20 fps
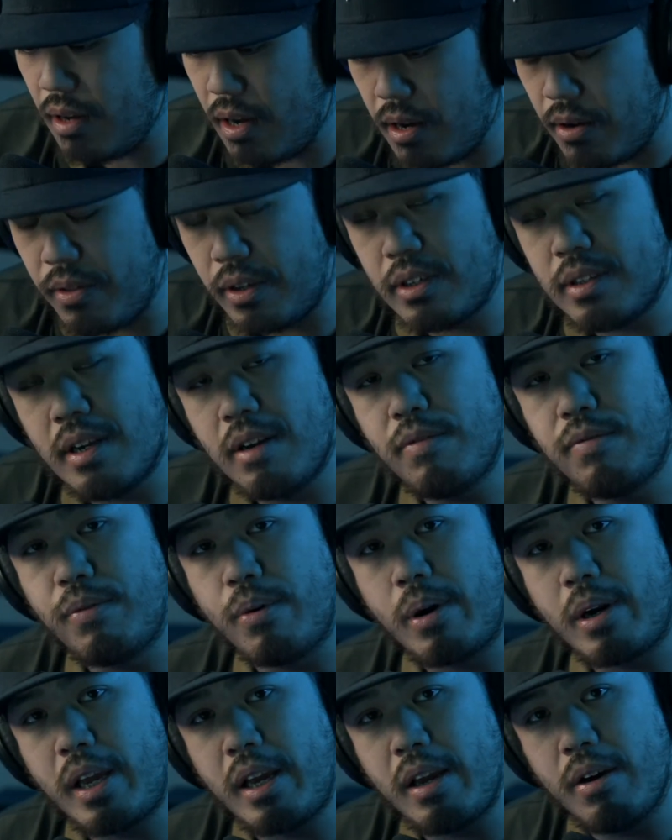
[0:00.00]
Oh, they sell
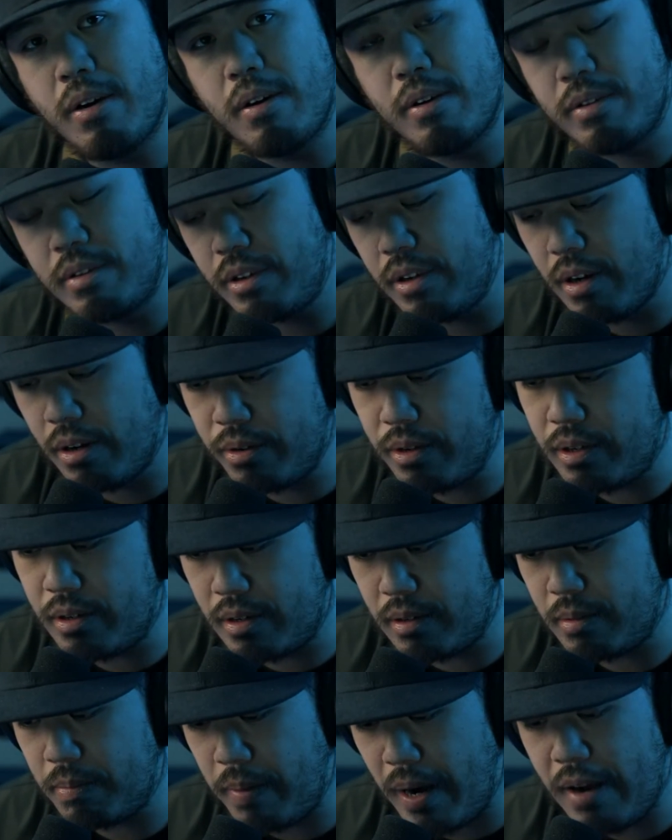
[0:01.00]
4K, or, you know, you
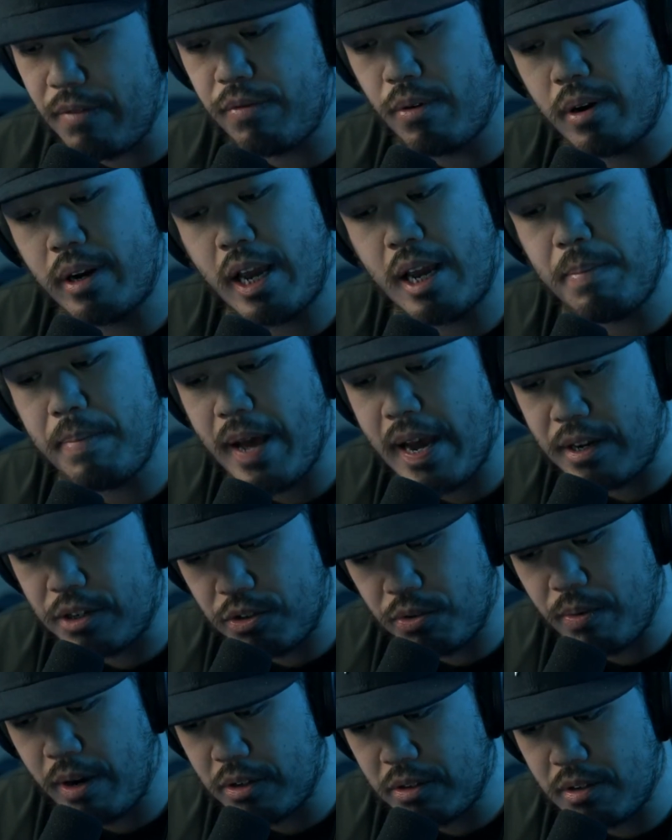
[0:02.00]
can buy 4K
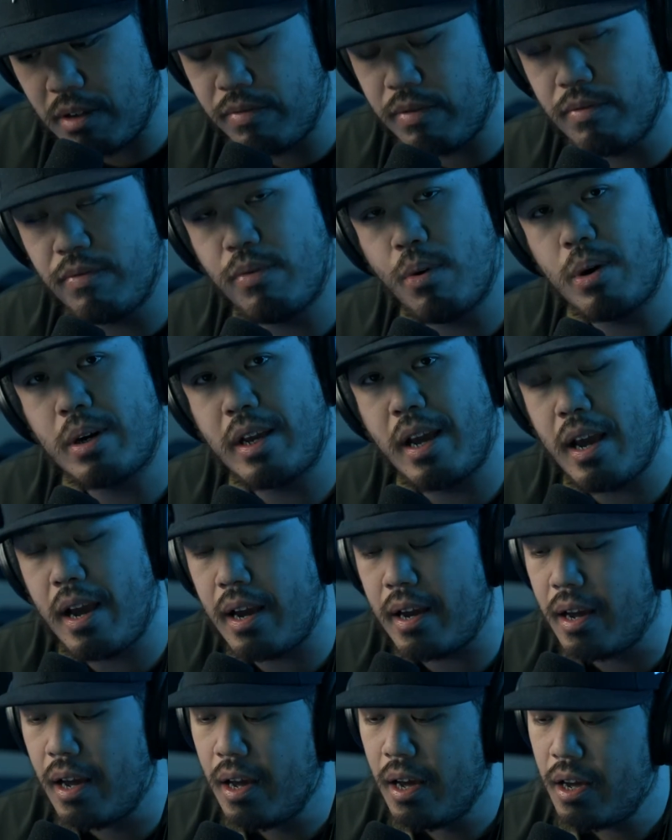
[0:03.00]
package, you watch stuff in
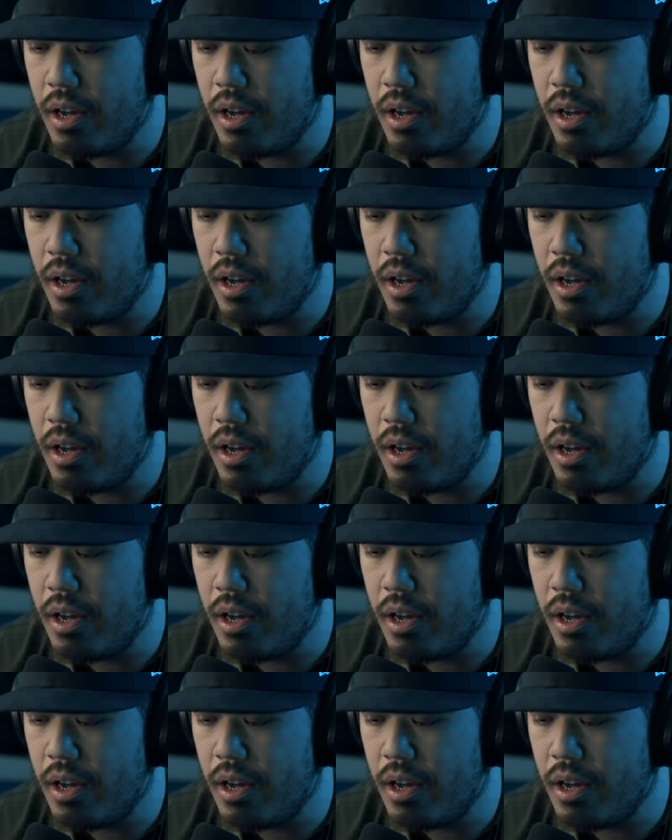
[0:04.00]
4K.